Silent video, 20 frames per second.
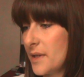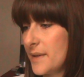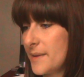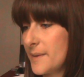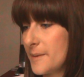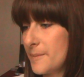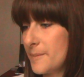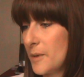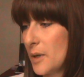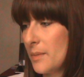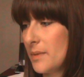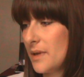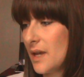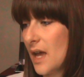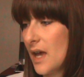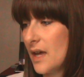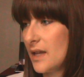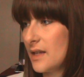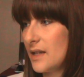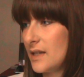Sperm
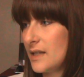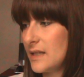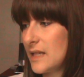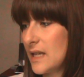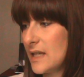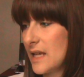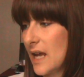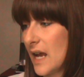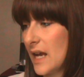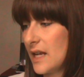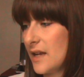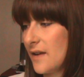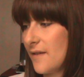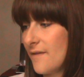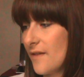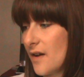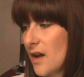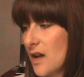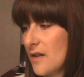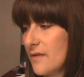count, it says
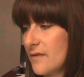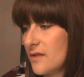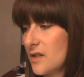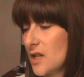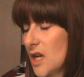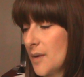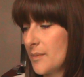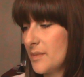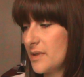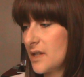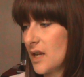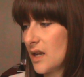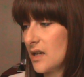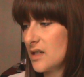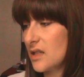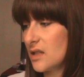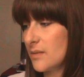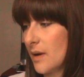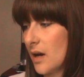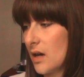85 times 10
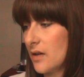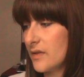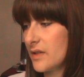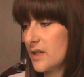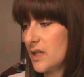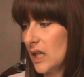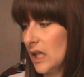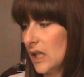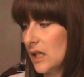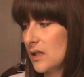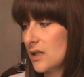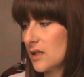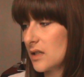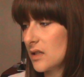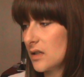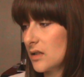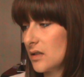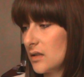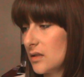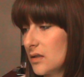to the power of
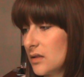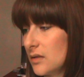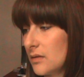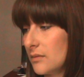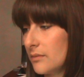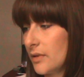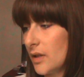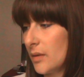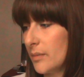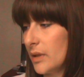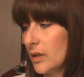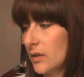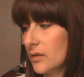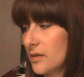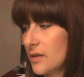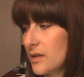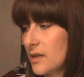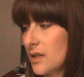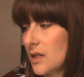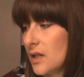6 per
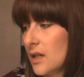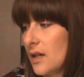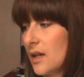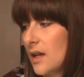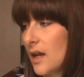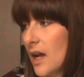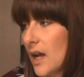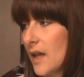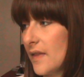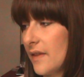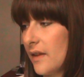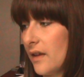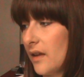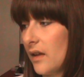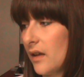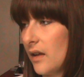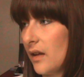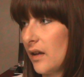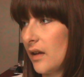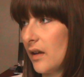mils, and
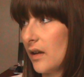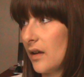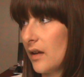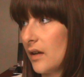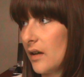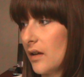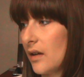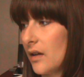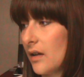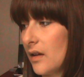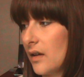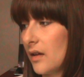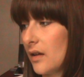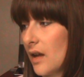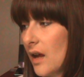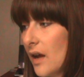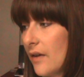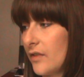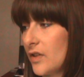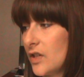the
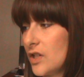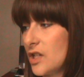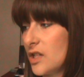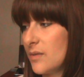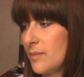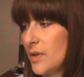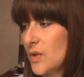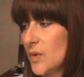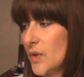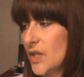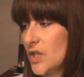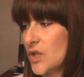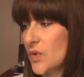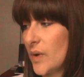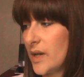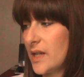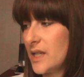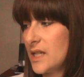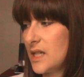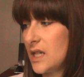average is between
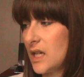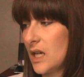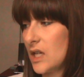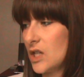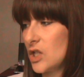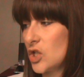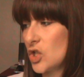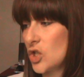20 and